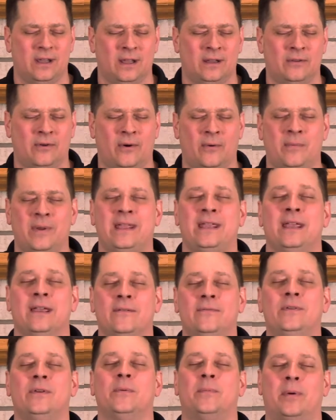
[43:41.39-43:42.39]
And Lord, we
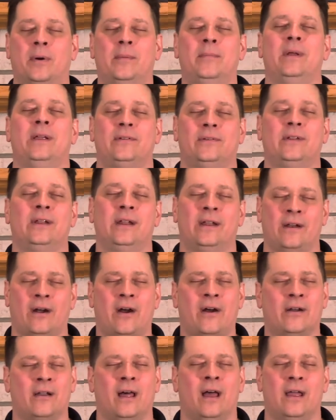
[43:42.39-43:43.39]
give you permission in
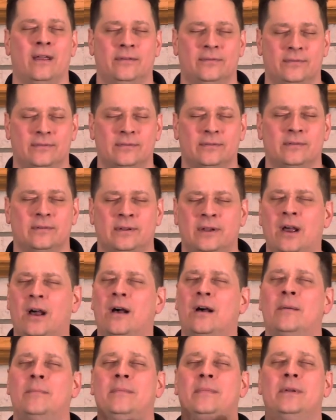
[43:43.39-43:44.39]
our life.
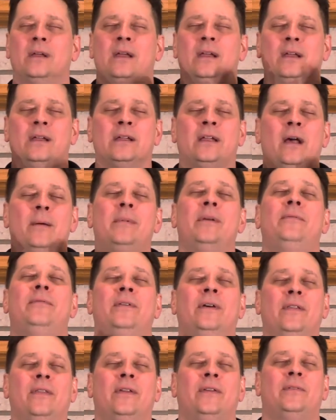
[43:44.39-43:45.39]
Come, come and
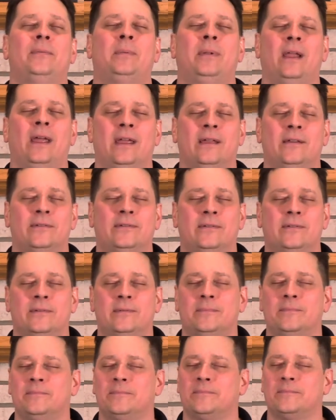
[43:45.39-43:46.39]
fill this place.
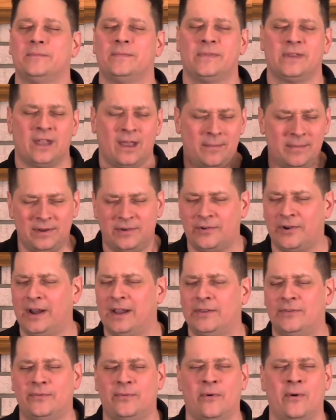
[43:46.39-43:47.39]
Come and
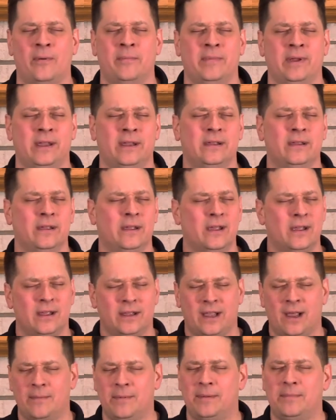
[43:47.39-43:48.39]
transform me.
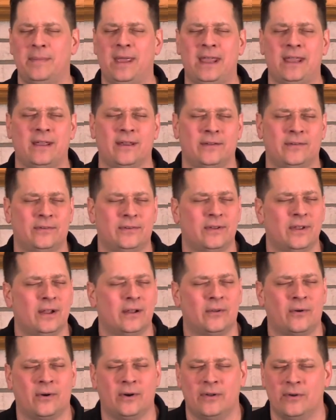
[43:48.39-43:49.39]
Come and make us,
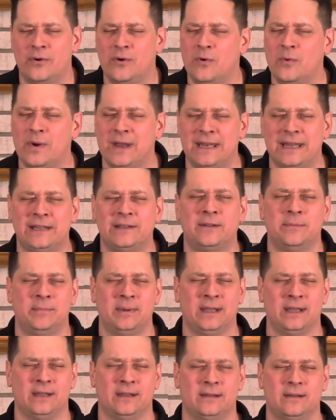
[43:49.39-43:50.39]
Lord, who we need to
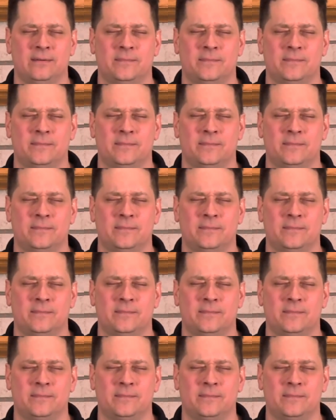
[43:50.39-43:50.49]
be.